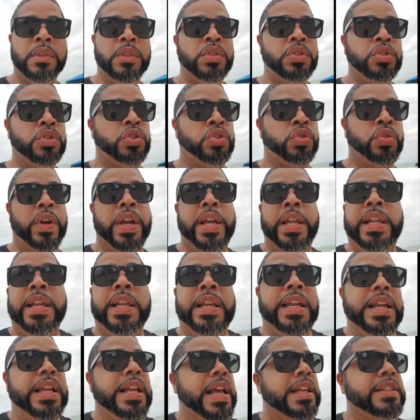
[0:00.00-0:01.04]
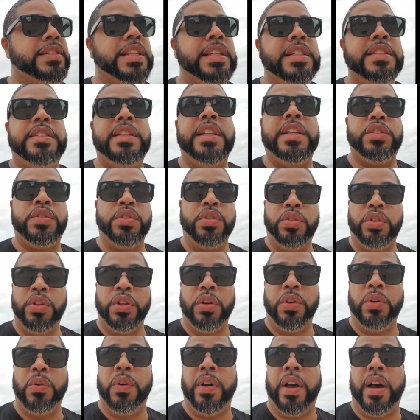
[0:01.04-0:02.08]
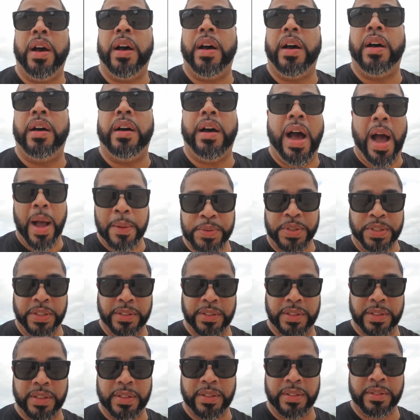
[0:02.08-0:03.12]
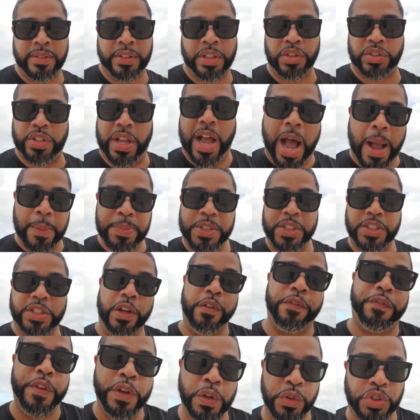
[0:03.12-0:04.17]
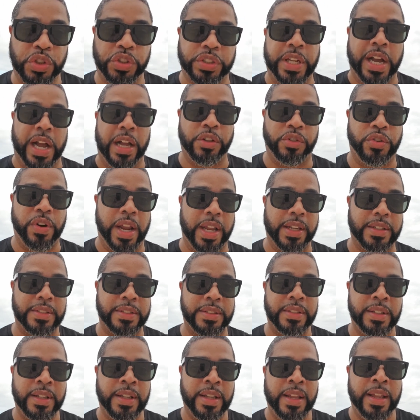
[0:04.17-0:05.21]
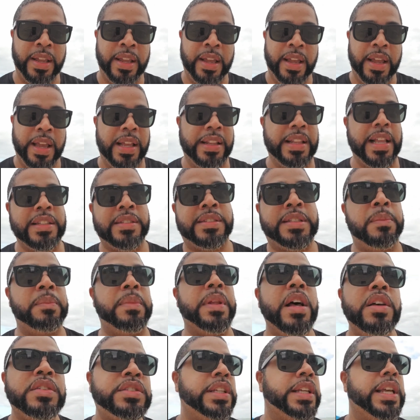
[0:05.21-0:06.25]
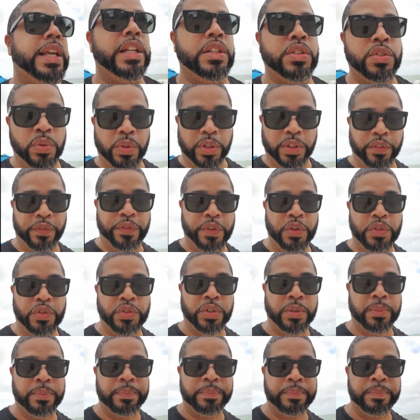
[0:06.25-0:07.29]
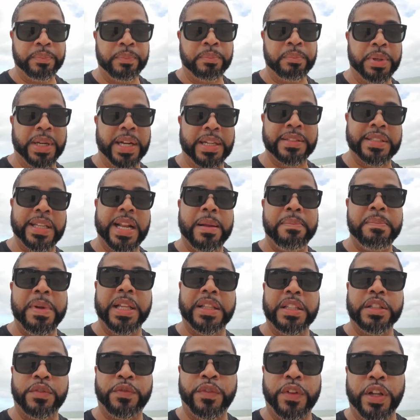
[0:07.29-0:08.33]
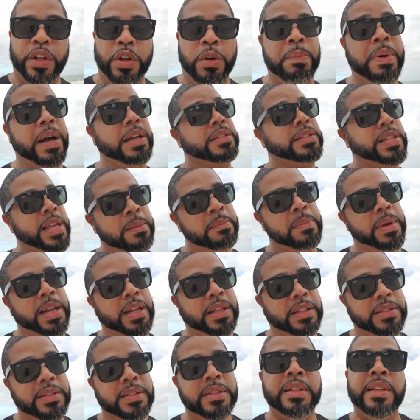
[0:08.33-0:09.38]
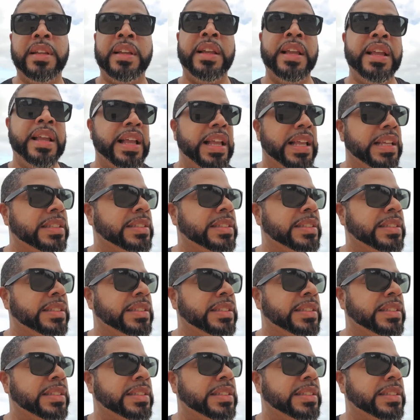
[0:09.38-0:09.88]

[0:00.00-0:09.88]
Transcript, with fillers: trading as easy as you do uh, options. There's options on futures contracts. And that's something else to get into in the future. But I said I'd make this video about 10 minutes. It's